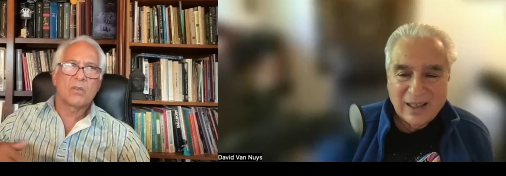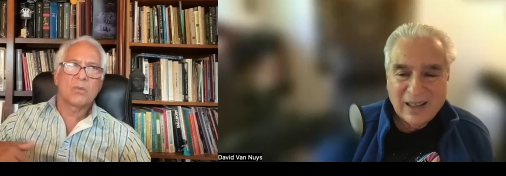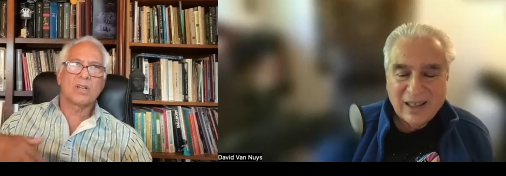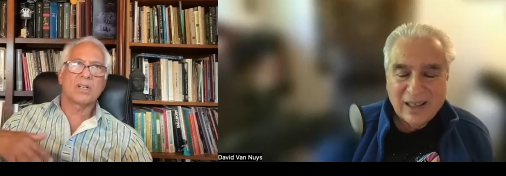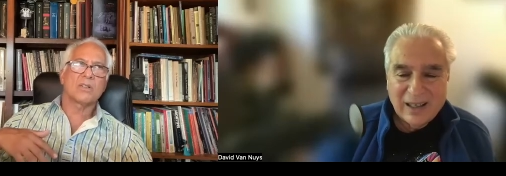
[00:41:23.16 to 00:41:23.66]

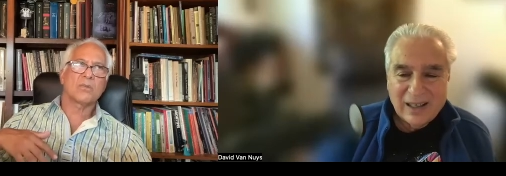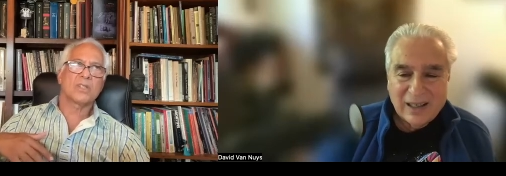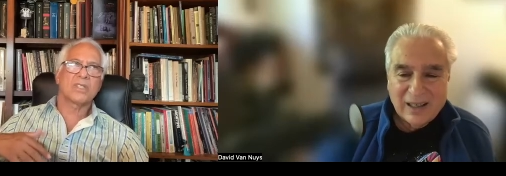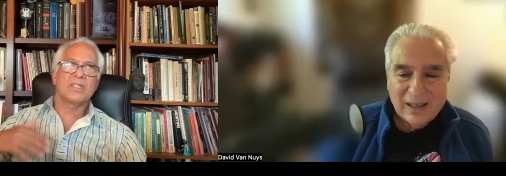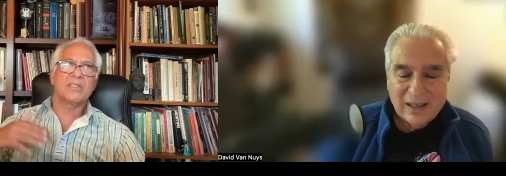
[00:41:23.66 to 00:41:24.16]
Speaker 1: Well,
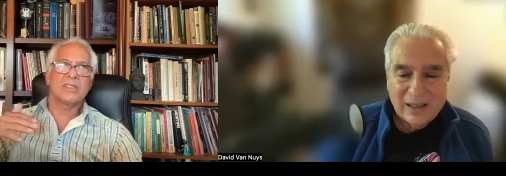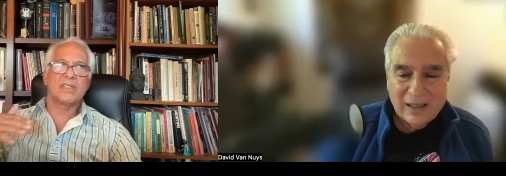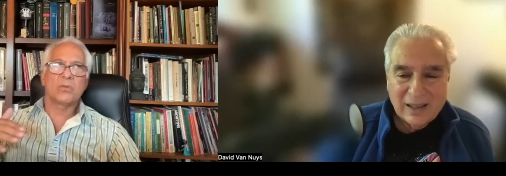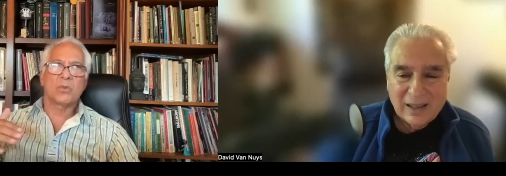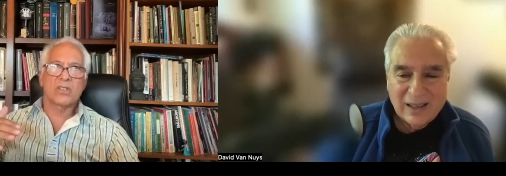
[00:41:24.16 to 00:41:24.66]
what he
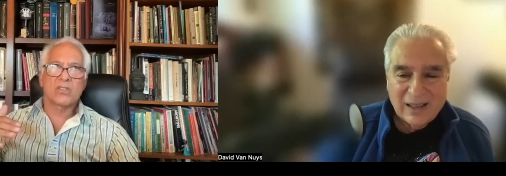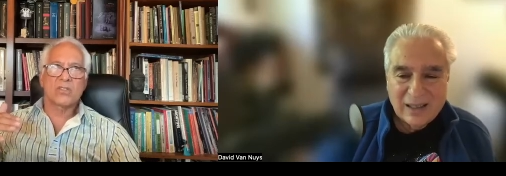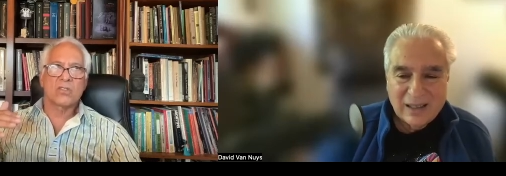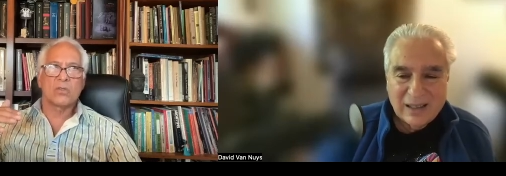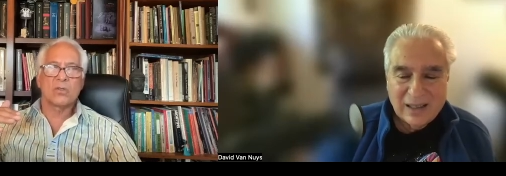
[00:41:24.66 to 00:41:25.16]
did was
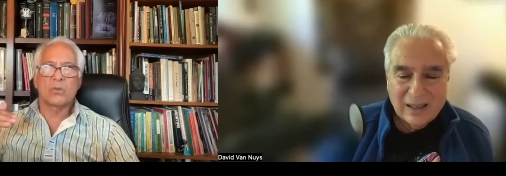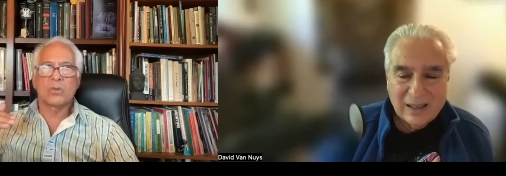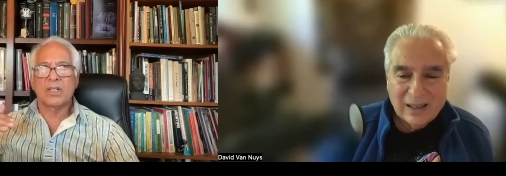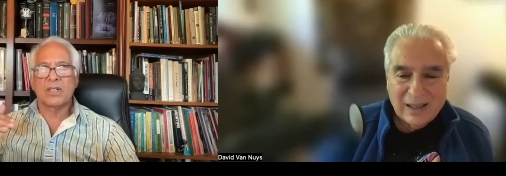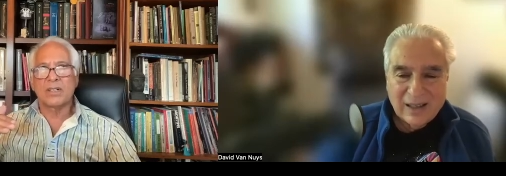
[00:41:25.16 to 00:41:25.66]
to